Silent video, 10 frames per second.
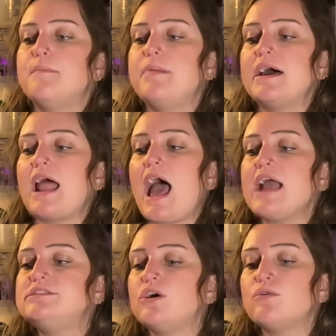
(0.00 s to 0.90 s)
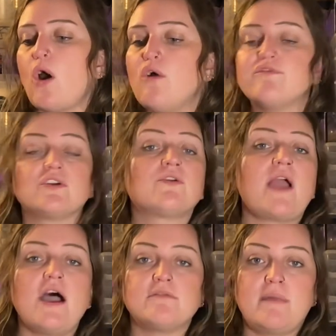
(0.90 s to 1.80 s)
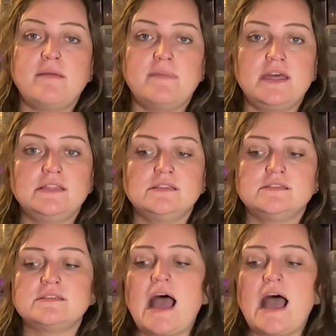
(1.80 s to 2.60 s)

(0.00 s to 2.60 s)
but I don't overcrowd my bins.